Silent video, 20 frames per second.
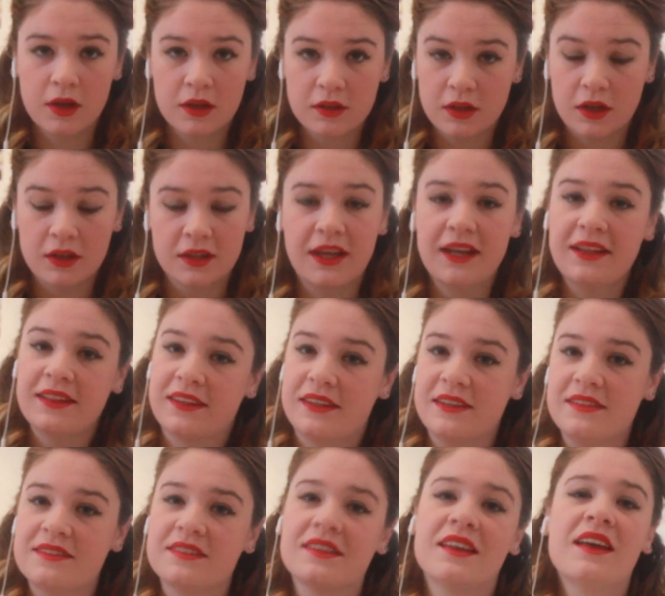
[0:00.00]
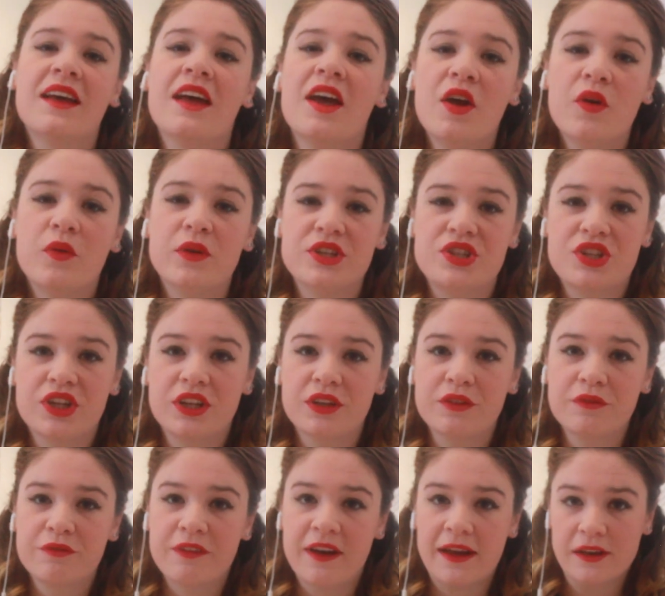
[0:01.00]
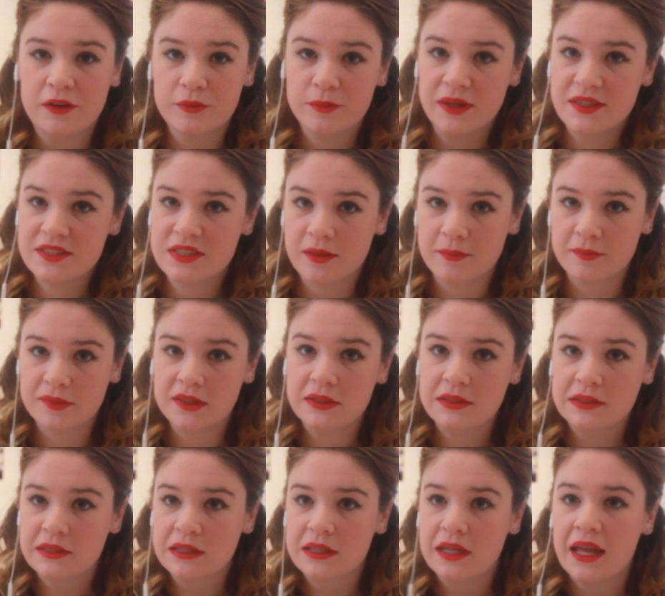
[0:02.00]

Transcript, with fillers: a lot like this, which you can find on my Tumblr.